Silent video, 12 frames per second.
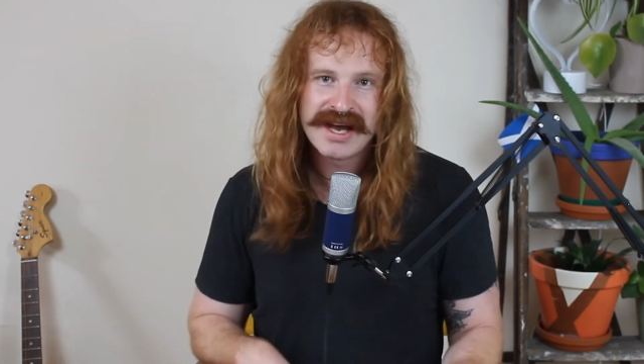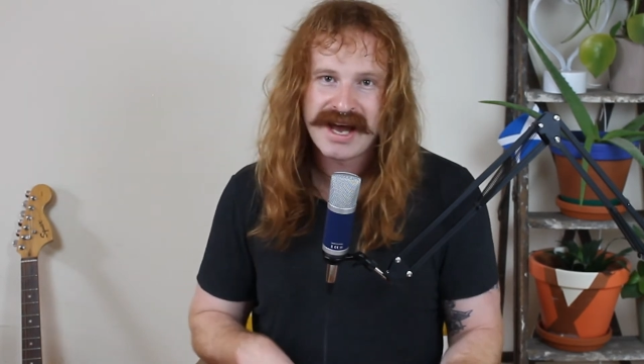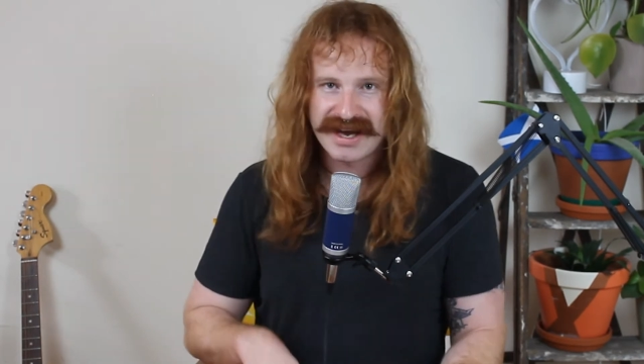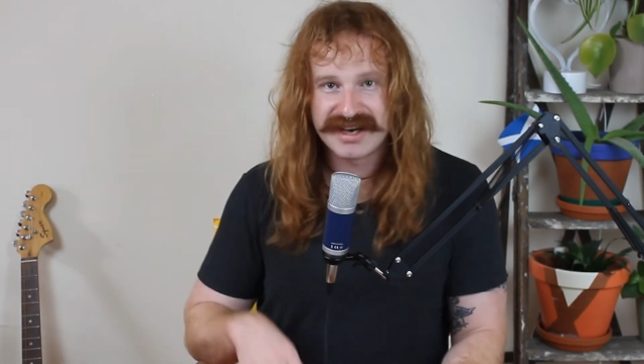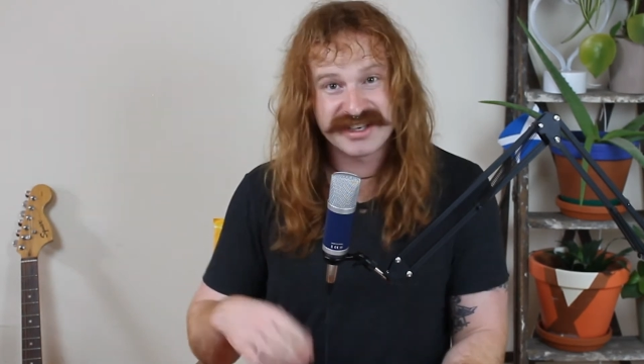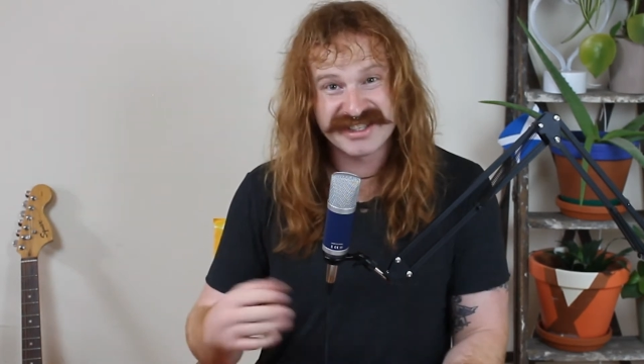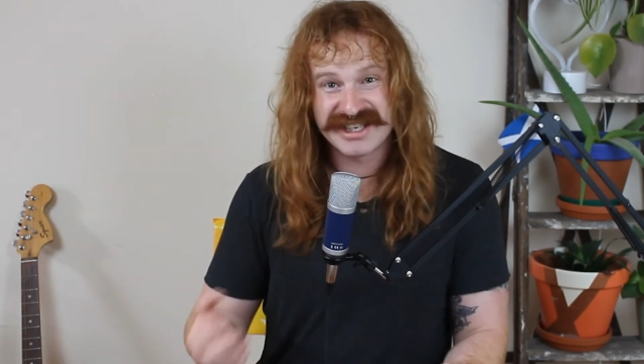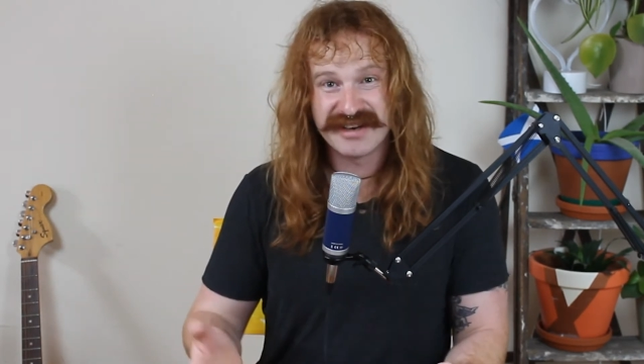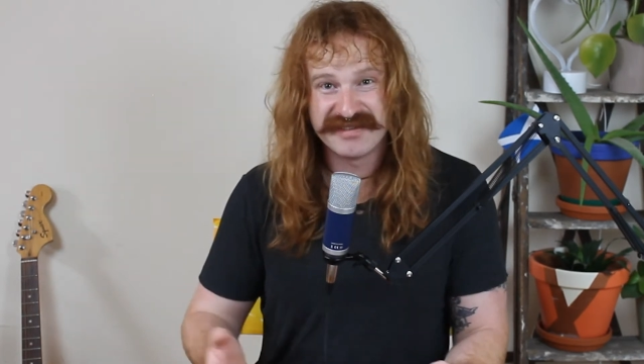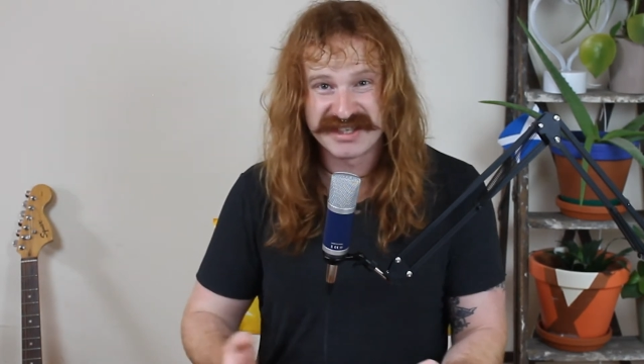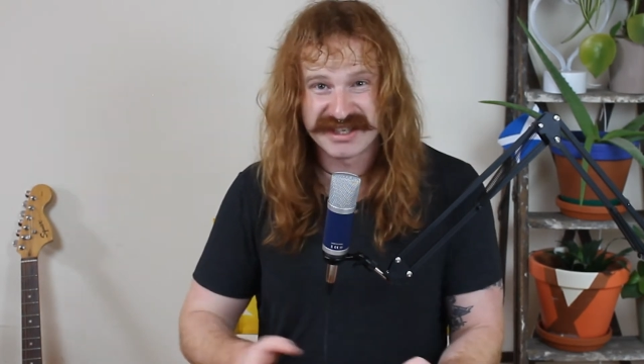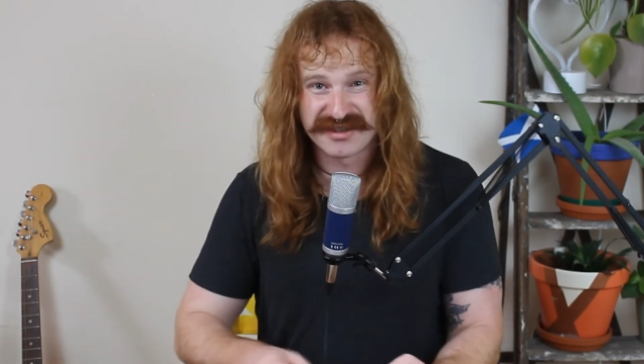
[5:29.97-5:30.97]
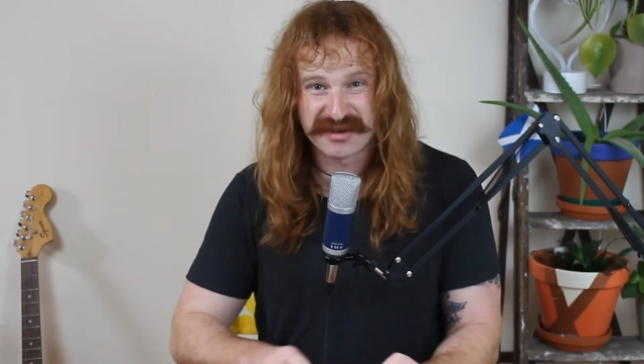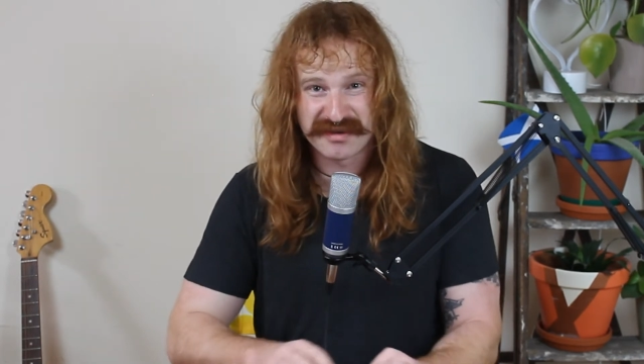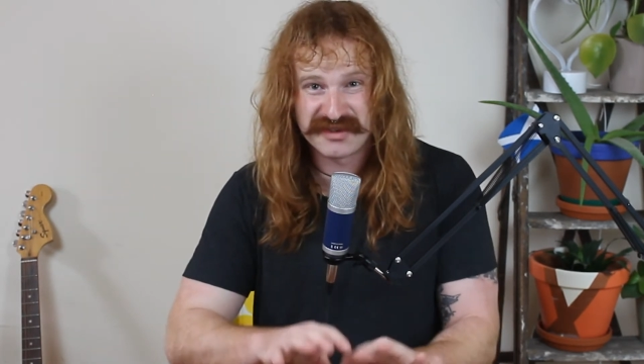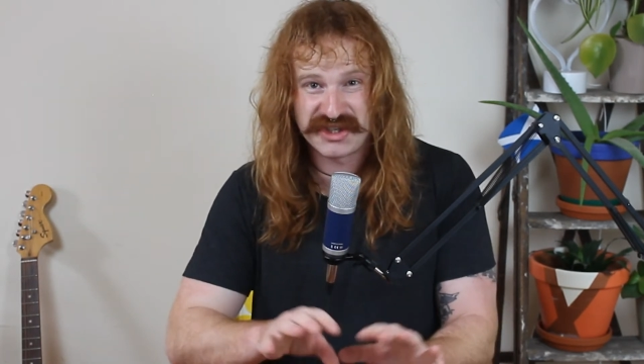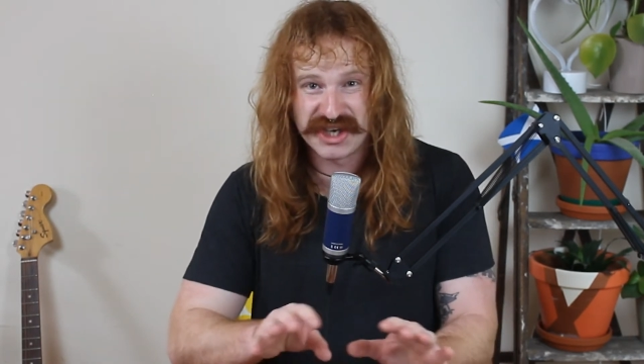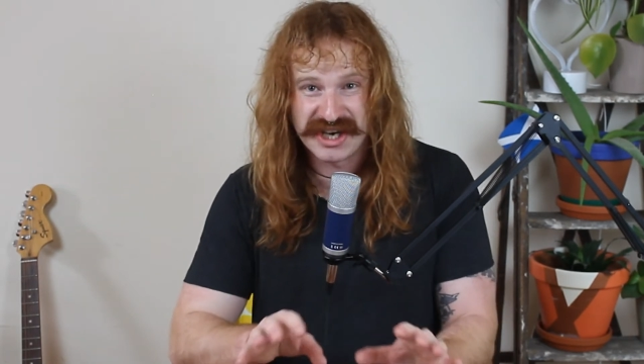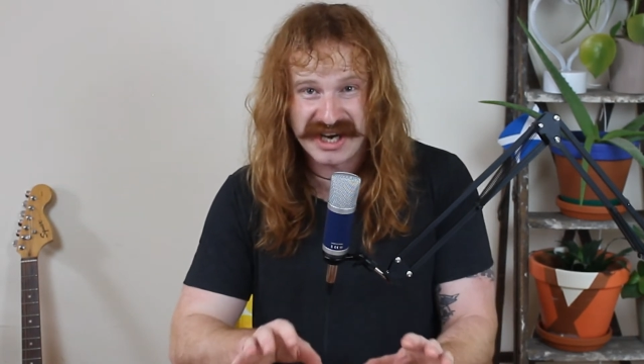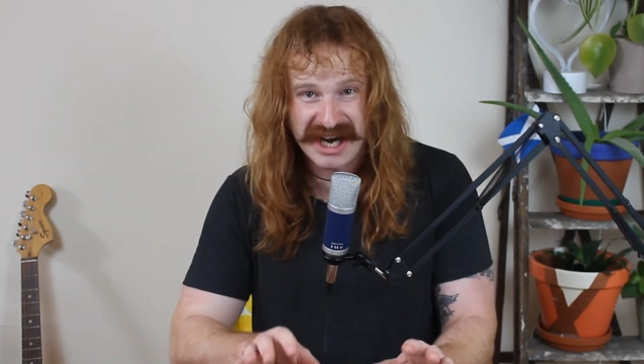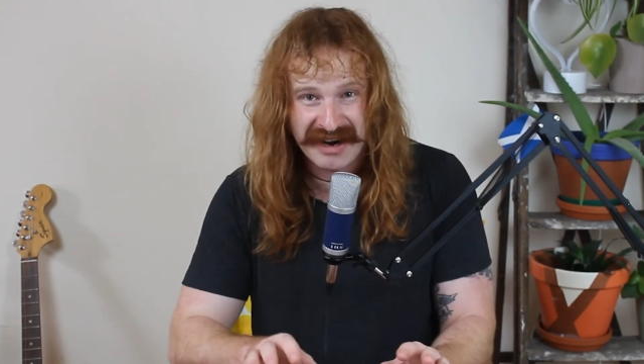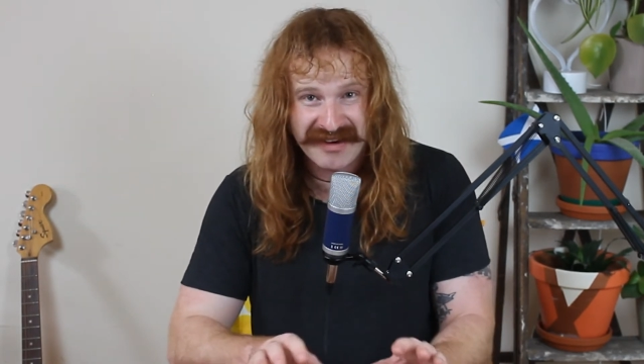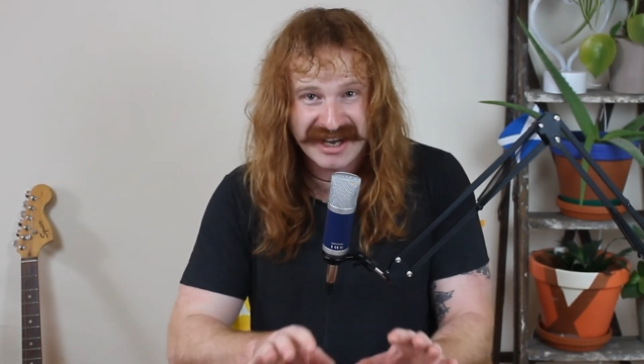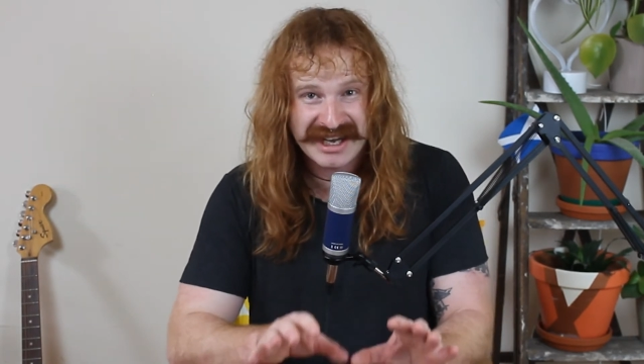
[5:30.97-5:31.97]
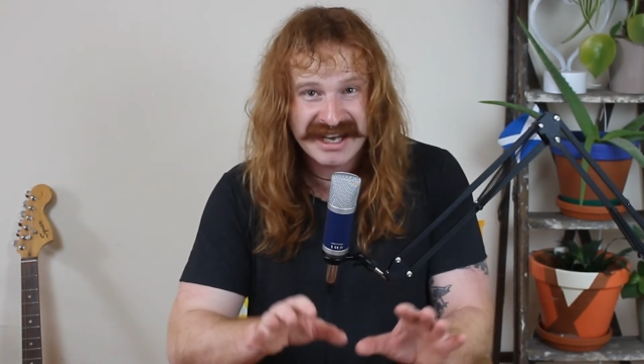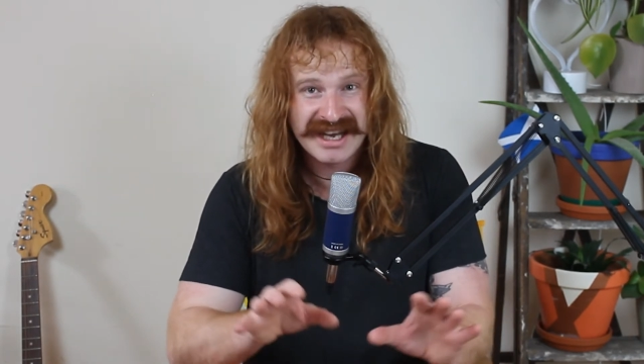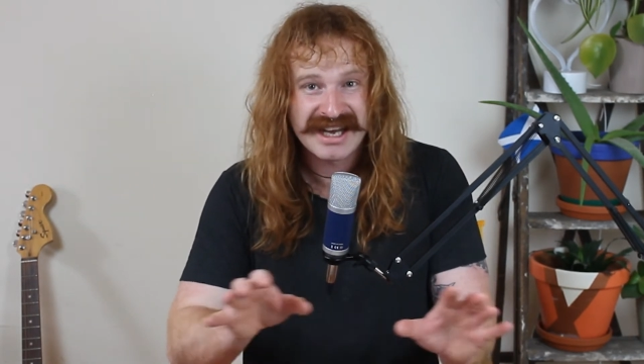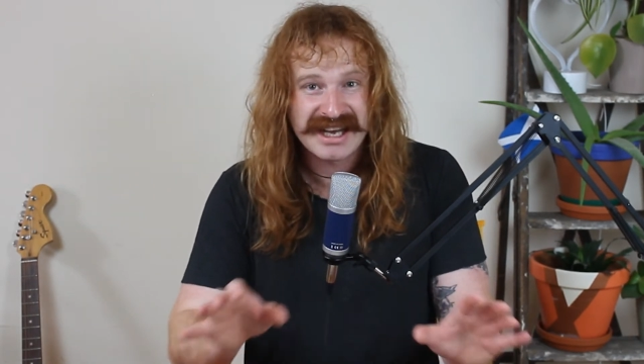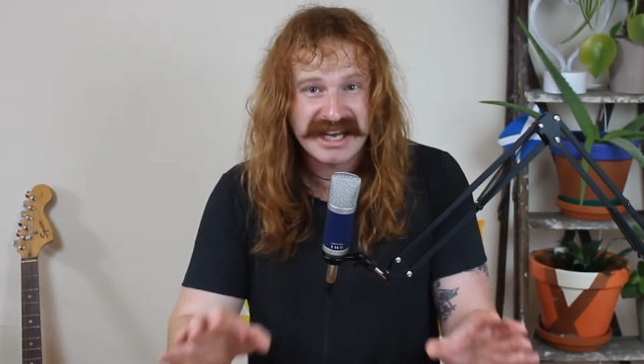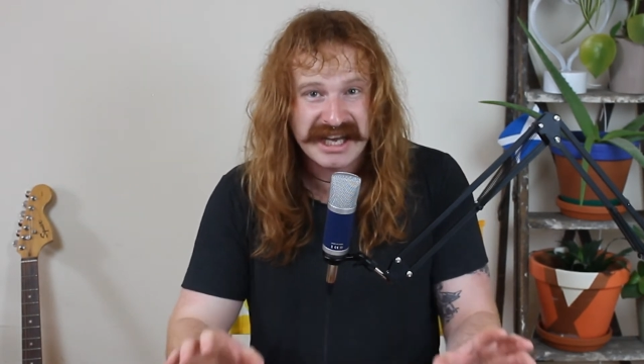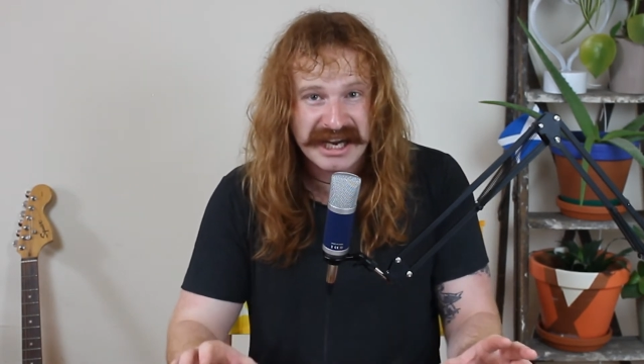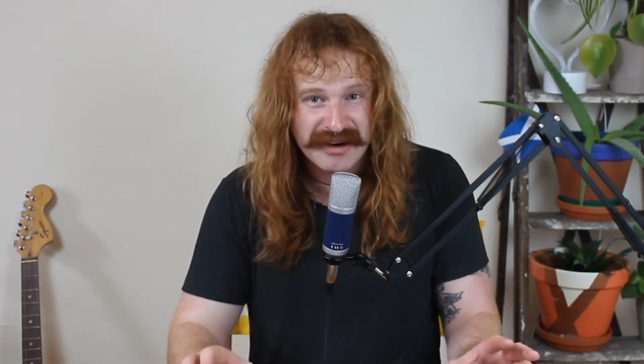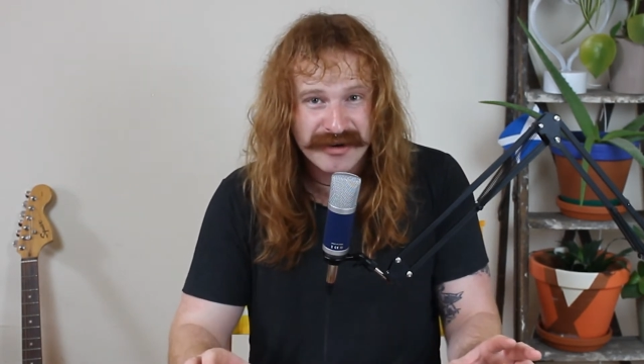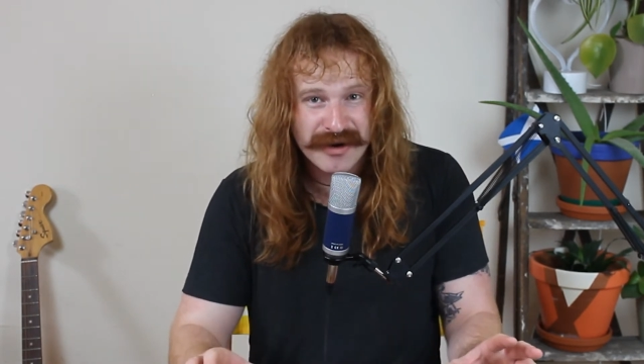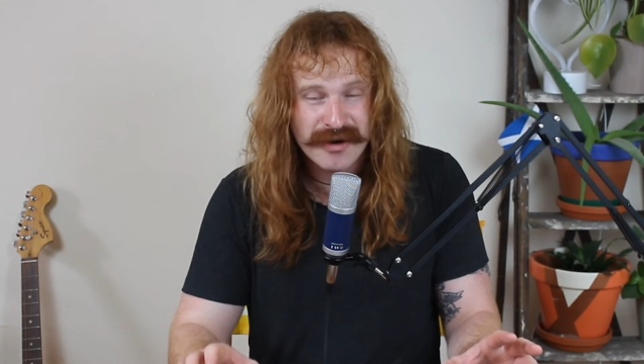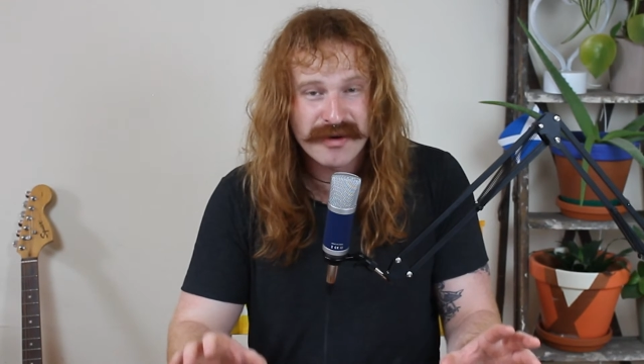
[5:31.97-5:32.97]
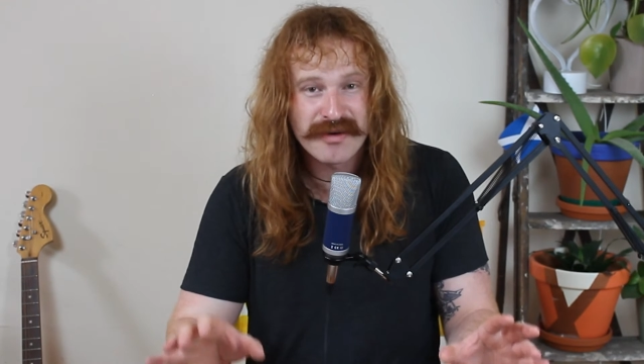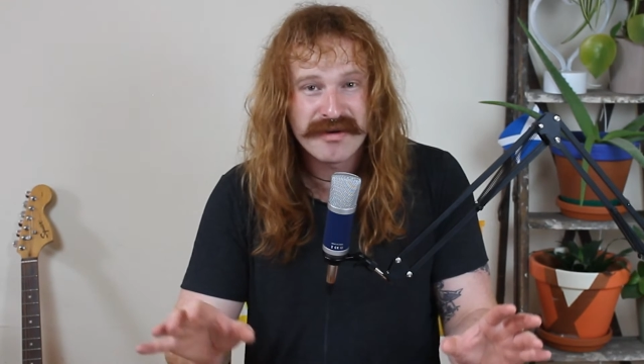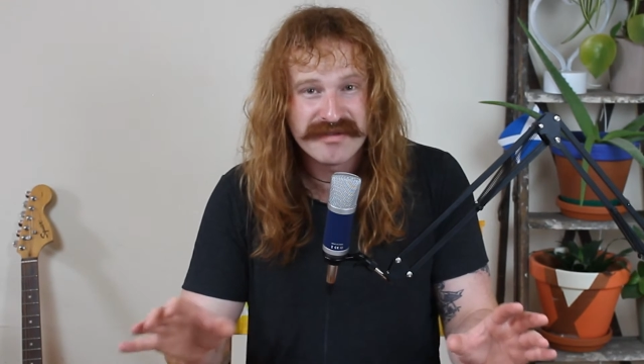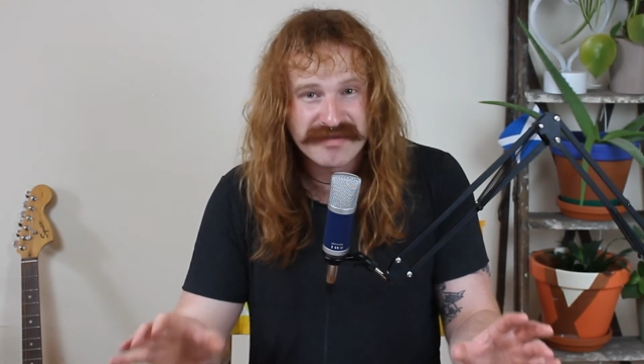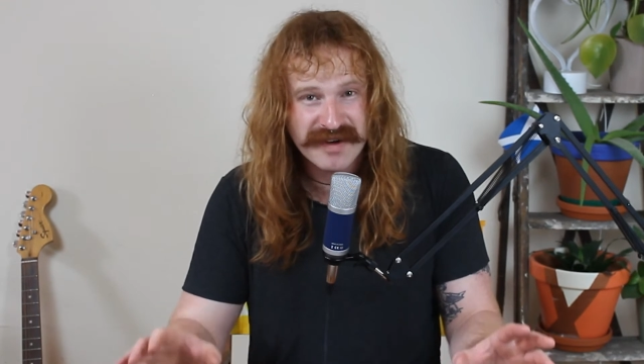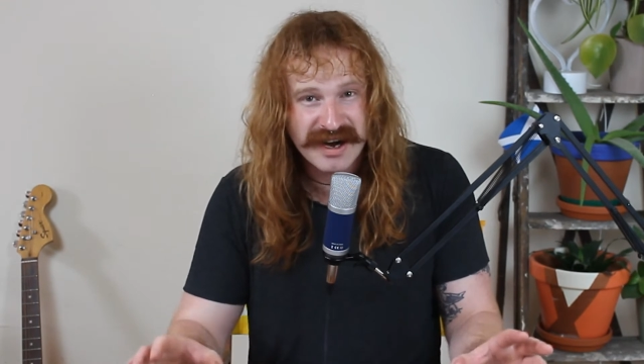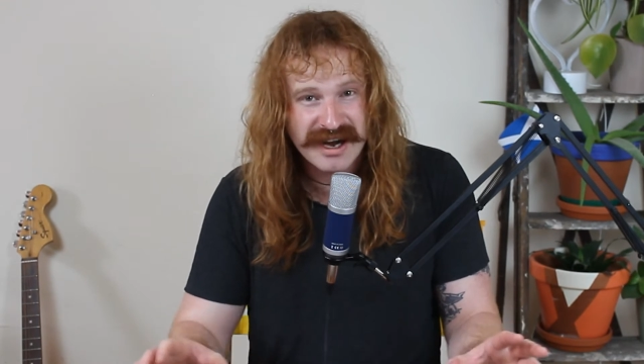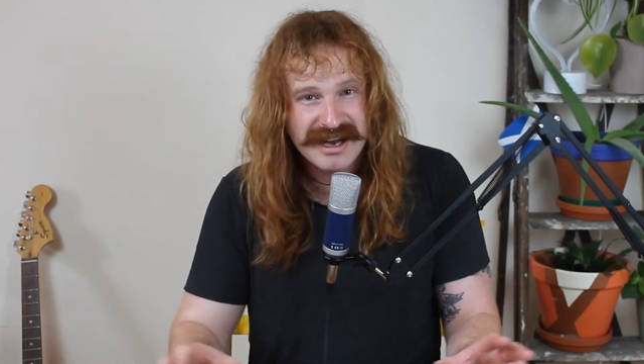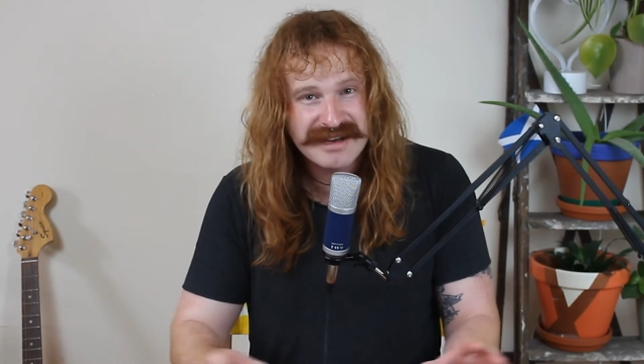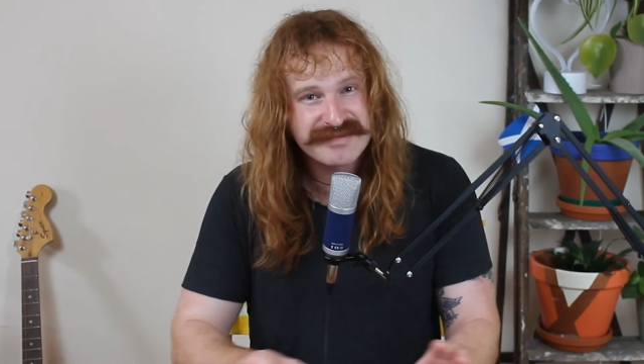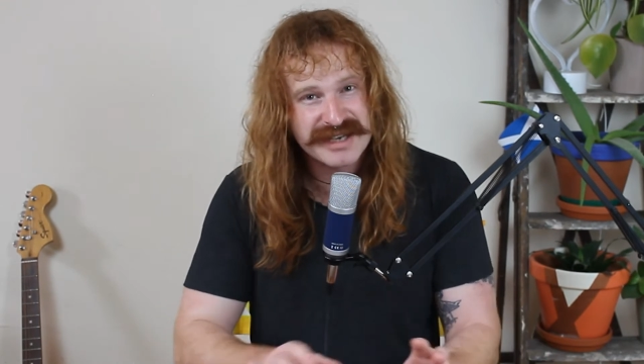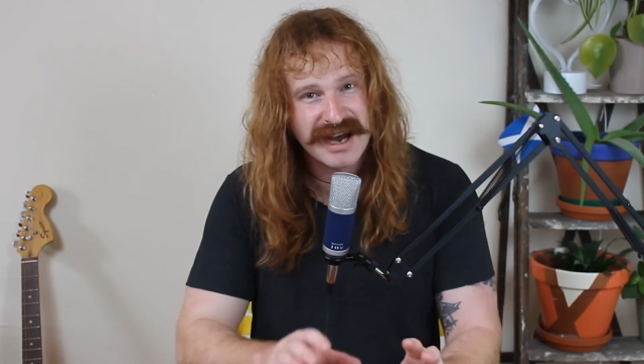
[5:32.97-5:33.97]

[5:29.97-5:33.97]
and it just gives us sort of generic hero vibes.